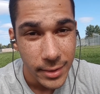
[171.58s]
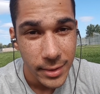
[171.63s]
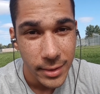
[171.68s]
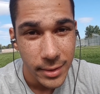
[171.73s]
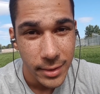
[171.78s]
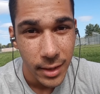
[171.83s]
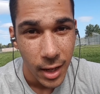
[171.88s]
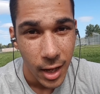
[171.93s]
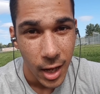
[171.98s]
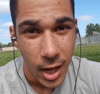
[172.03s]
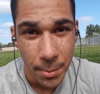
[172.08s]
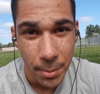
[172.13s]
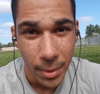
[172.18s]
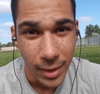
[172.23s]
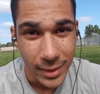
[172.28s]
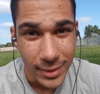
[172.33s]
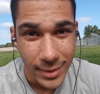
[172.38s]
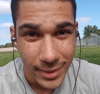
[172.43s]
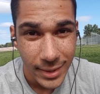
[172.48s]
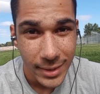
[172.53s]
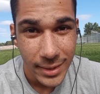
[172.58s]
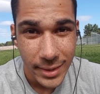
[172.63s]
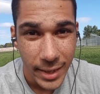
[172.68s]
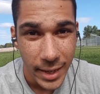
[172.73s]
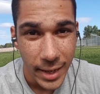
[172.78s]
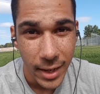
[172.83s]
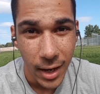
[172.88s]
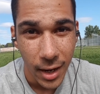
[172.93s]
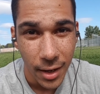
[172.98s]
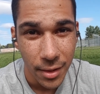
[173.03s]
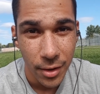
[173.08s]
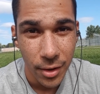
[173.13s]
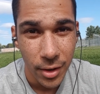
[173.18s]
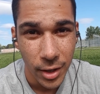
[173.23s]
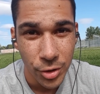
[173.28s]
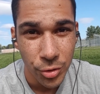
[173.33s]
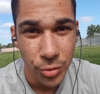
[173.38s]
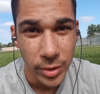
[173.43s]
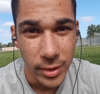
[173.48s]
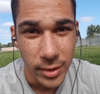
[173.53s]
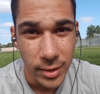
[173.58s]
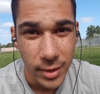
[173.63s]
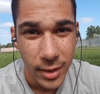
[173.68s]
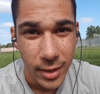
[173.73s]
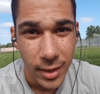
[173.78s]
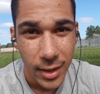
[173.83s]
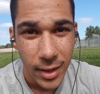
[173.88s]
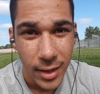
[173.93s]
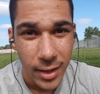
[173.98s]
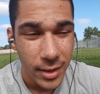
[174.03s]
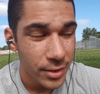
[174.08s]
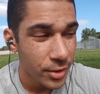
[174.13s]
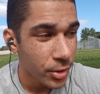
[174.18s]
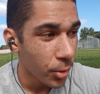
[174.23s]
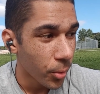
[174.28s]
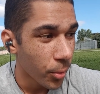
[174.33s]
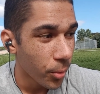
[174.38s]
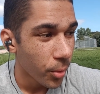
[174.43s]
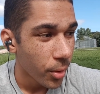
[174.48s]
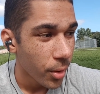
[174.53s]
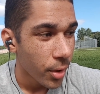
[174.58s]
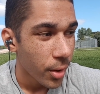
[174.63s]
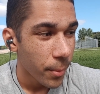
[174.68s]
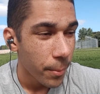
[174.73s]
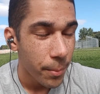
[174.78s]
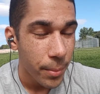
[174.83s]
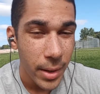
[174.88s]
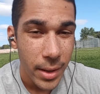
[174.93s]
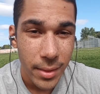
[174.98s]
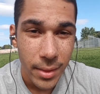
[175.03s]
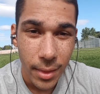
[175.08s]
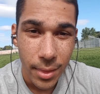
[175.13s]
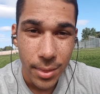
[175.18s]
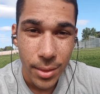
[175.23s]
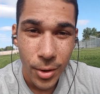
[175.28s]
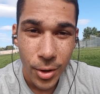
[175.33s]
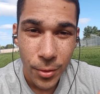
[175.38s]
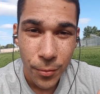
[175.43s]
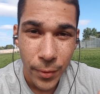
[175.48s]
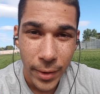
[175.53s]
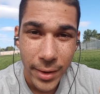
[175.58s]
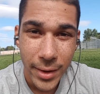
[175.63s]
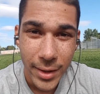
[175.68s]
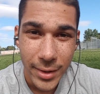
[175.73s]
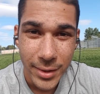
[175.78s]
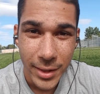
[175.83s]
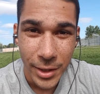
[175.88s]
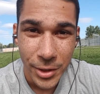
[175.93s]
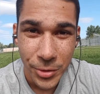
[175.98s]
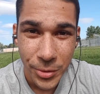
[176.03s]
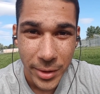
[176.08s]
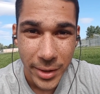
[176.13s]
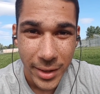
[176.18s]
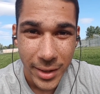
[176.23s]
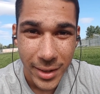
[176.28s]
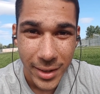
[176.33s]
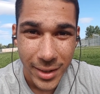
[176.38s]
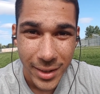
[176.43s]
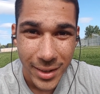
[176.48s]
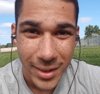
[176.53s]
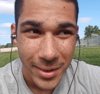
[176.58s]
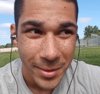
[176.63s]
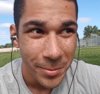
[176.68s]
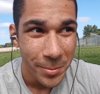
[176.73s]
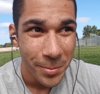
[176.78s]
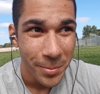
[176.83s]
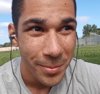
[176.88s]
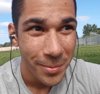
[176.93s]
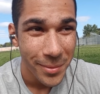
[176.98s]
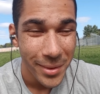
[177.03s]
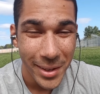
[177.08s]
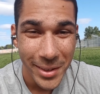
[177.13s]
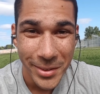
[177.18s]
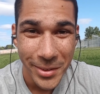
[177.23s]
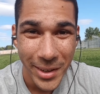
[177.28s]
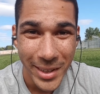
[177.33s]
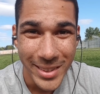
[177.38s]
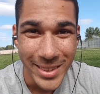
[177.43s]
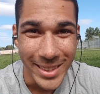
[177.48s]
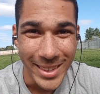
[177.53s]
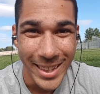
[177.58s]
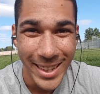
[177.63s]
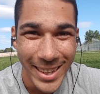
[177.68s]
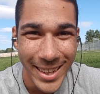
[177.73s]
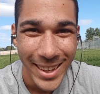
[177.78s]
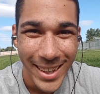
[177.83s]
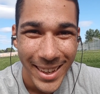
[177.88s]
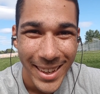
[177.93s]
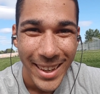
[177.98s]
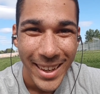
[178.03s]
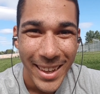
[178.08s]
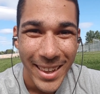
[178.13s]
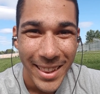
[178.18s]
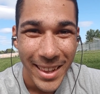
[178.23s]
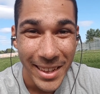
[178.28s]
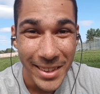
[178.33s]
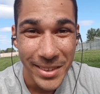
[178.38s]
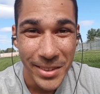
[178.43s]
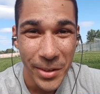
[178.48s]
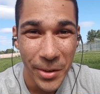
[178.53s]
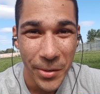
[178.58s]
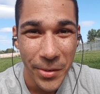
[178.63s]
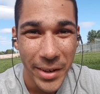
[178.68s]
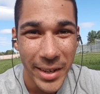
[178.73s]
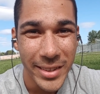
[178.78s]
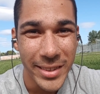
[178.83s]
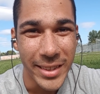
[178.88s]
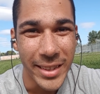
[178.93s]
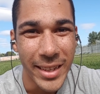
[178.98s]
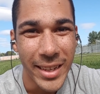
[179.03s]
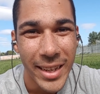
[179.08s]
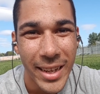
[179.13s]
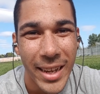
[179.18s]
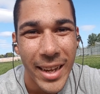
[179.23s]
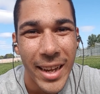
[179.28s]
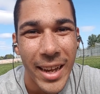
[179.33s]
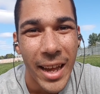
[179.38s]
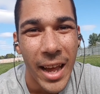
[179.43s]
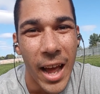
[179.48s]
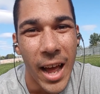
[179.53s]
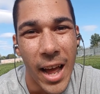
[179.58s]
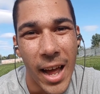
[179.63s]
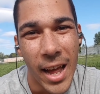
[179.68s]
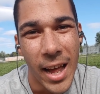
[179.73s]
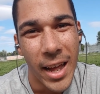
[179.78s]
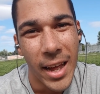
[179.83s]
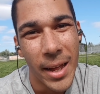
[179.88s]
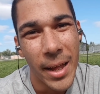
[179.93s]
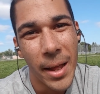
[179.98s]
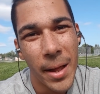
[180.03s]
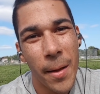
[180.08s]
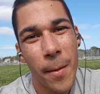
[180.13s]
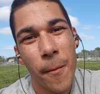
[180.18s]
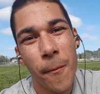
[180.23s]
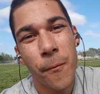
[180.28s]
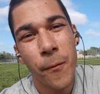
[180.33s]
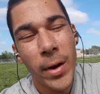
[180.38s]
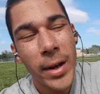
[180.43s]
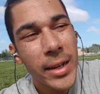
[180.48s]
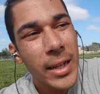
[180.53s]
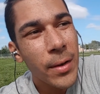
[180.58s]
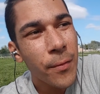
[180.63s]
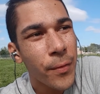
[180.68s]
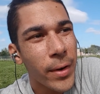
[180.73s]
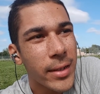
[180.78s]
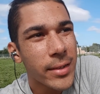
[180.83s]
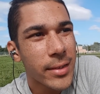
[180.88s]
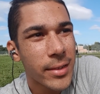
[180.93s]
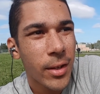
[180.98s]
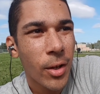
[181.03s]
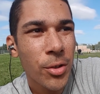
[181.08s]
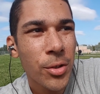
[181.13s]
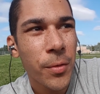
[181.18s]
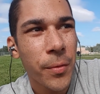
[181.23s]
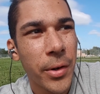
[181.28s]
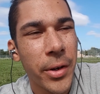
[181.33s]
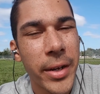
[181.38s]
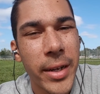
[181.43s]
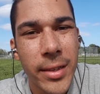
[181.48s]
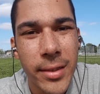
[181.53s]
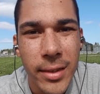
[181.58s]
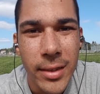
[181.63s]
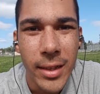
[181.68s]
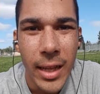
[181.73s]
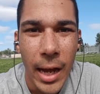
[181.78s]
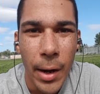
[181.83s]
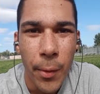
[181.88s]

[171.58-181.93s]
this is among 68 other countries. So being the 3rd friendliest country, that's crazy. That's so crazy. Finding friends is also very easy in